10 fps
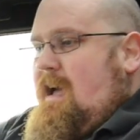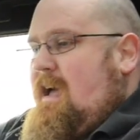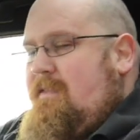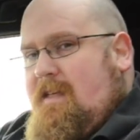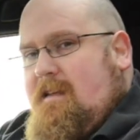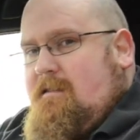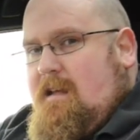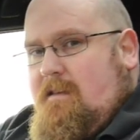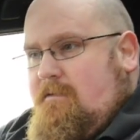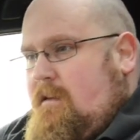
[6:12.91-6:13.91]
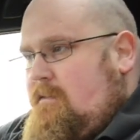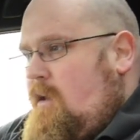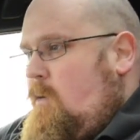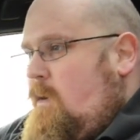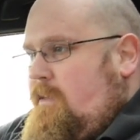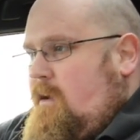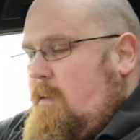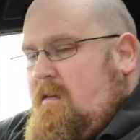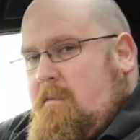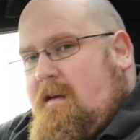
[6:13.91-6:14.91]
And that's it. There's no other
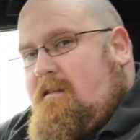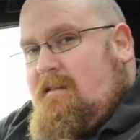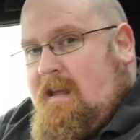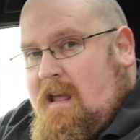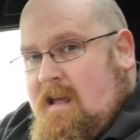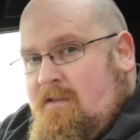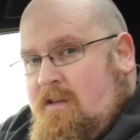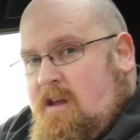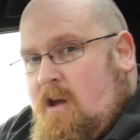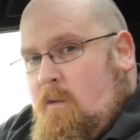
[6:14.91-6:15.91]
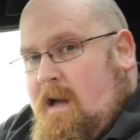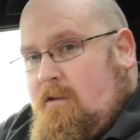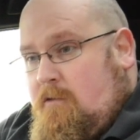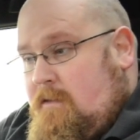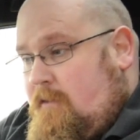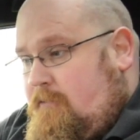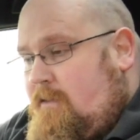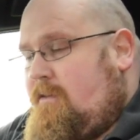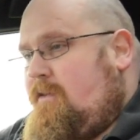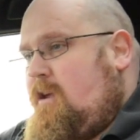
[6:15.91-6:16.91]
cubby spaces here in the UX or in the
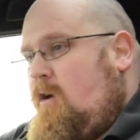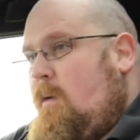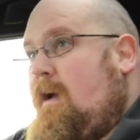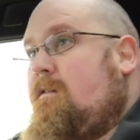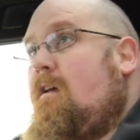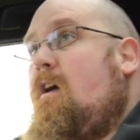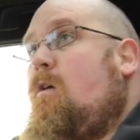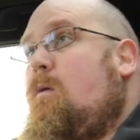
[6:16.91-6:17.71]
front of the UX.